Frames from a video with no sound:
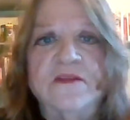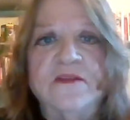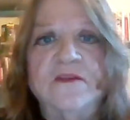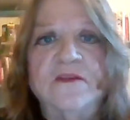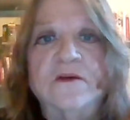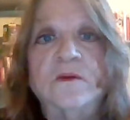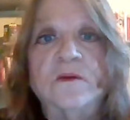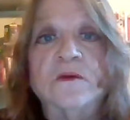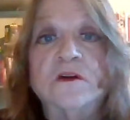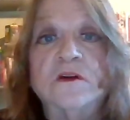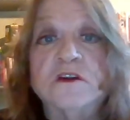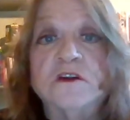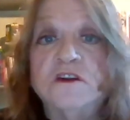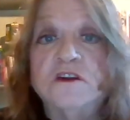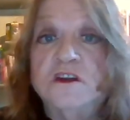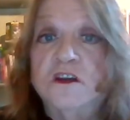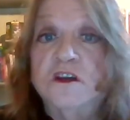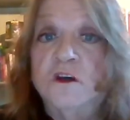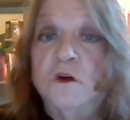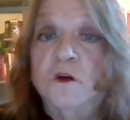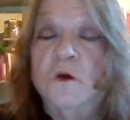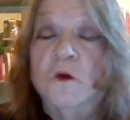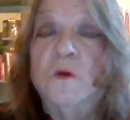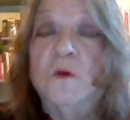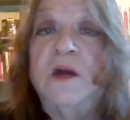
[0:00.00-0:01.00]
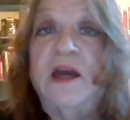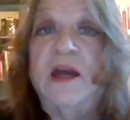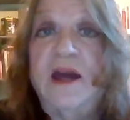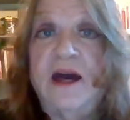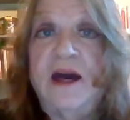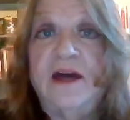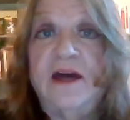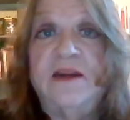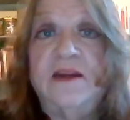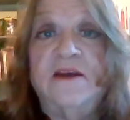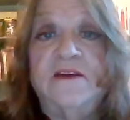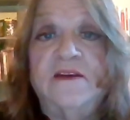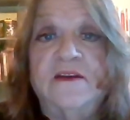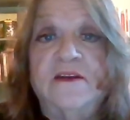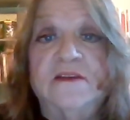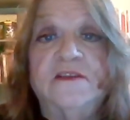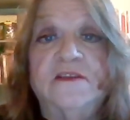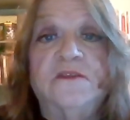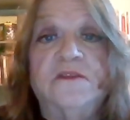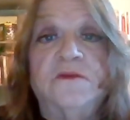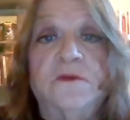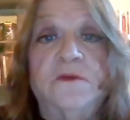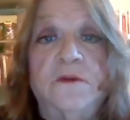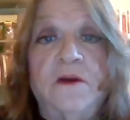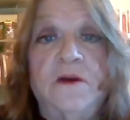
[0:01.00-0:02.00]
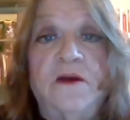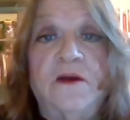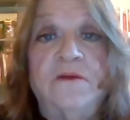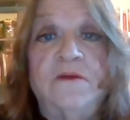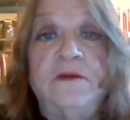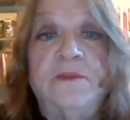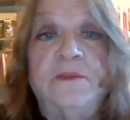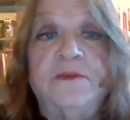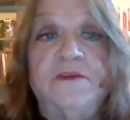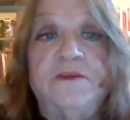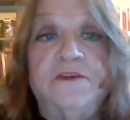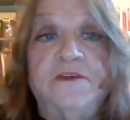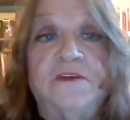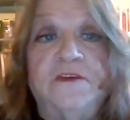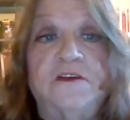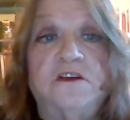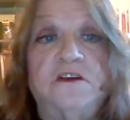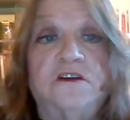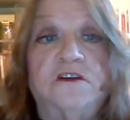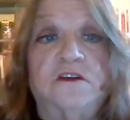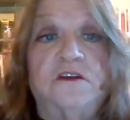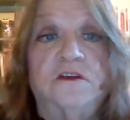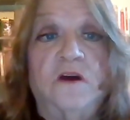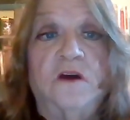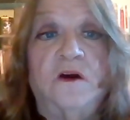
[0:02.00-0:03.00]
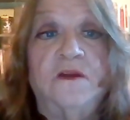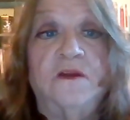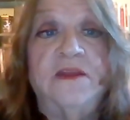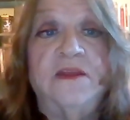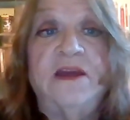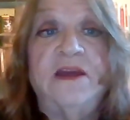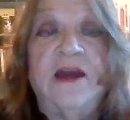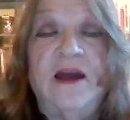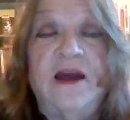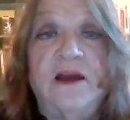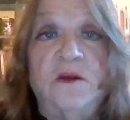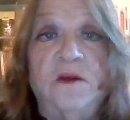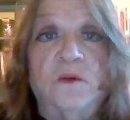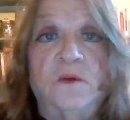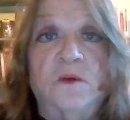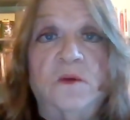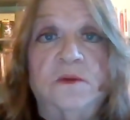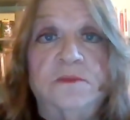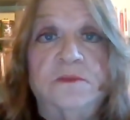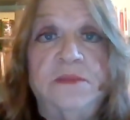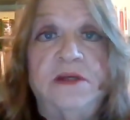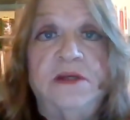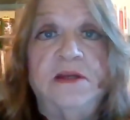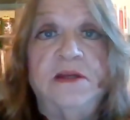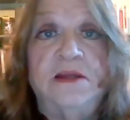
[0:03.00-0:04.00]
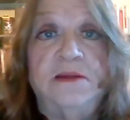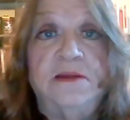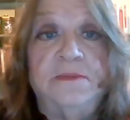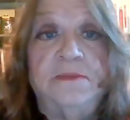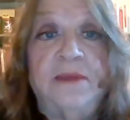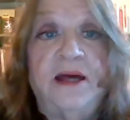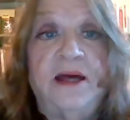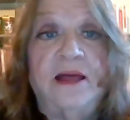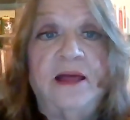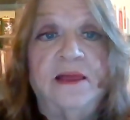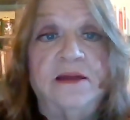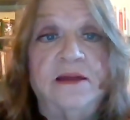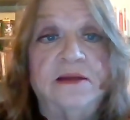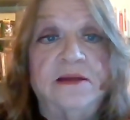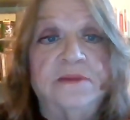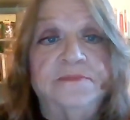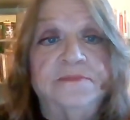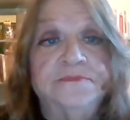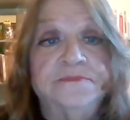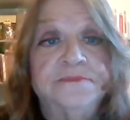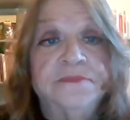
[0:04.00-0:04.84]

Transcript: there were two candidates for every position on the annual meeting ballot.